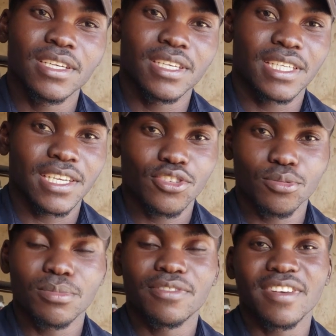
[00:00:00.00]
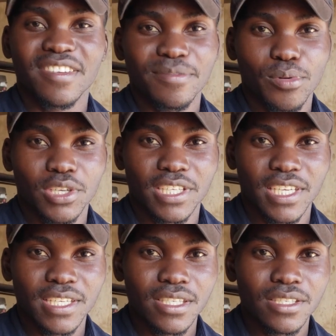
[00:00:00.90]
it has to be
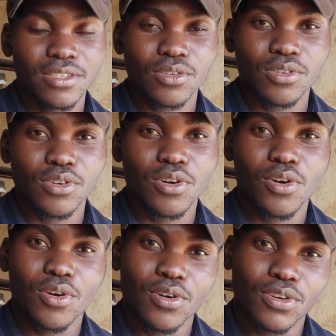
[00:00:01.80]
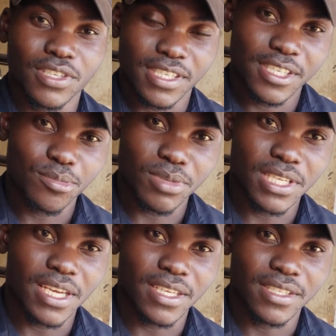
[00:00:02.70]
5.8 or 6
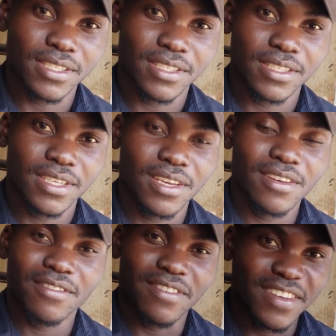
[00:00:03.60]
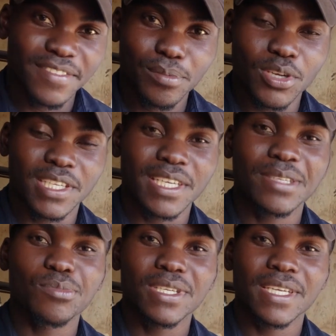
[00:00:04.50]
meters.
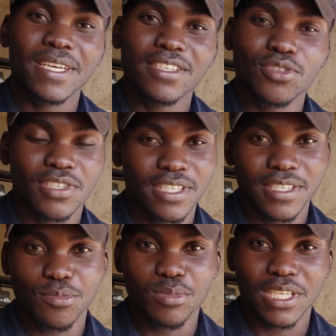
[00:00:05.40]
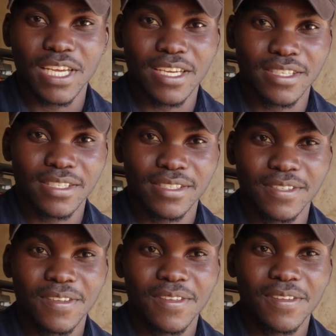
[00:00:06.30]
5.8 meters or 6 meters.
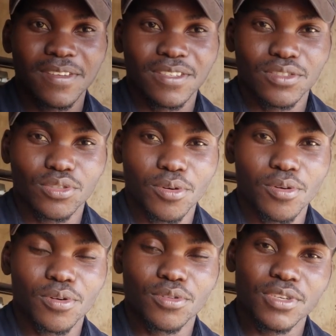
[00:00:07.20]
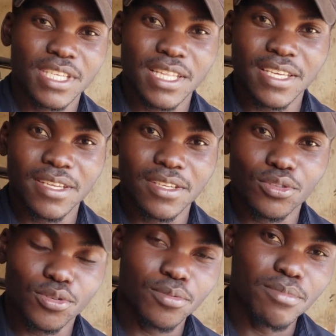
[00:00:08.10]
So those are the
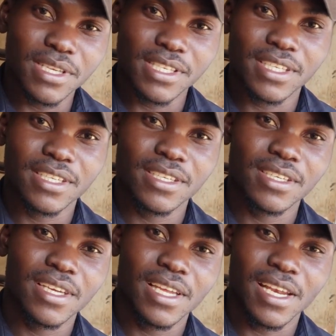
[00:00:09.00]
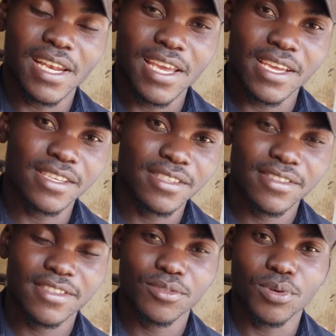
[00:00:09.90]
two basic
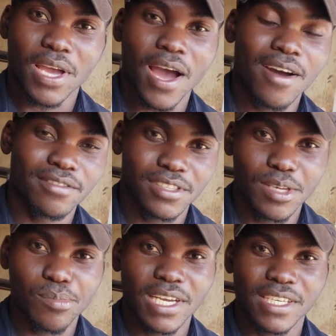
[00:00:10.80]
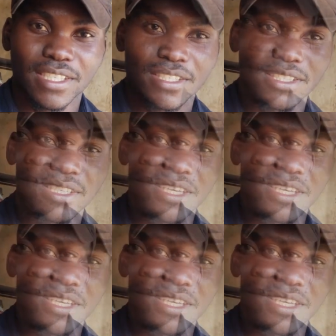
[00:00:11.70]
length we have on the market.